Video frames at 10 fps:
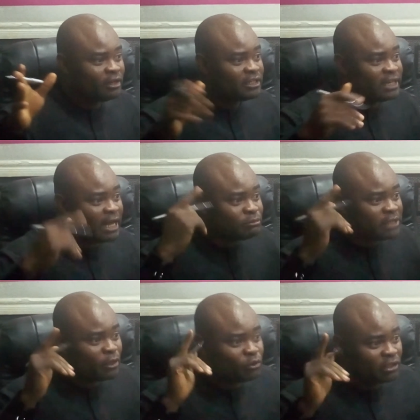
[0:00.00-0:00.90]
names
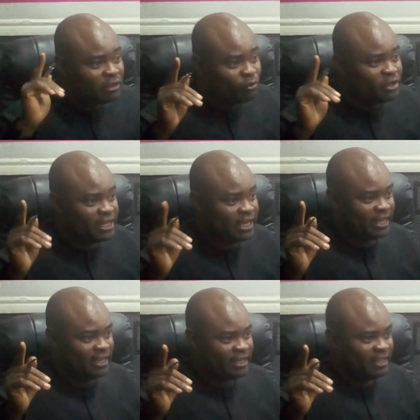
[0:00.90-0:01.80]
that you don't even
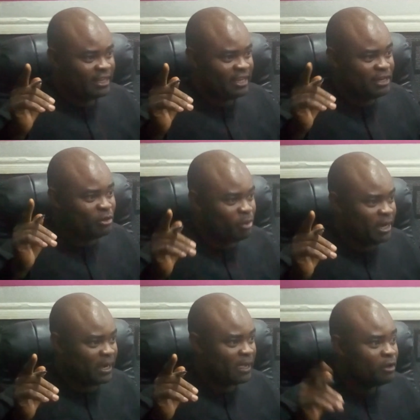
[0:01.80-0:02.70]
hear
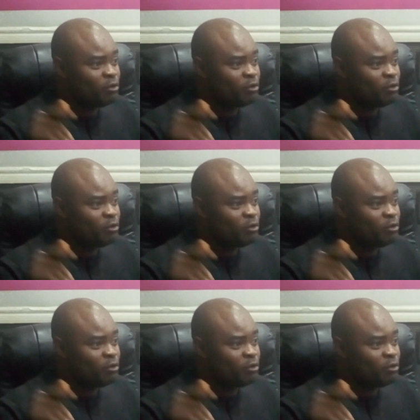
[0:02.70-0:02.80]
anywhere.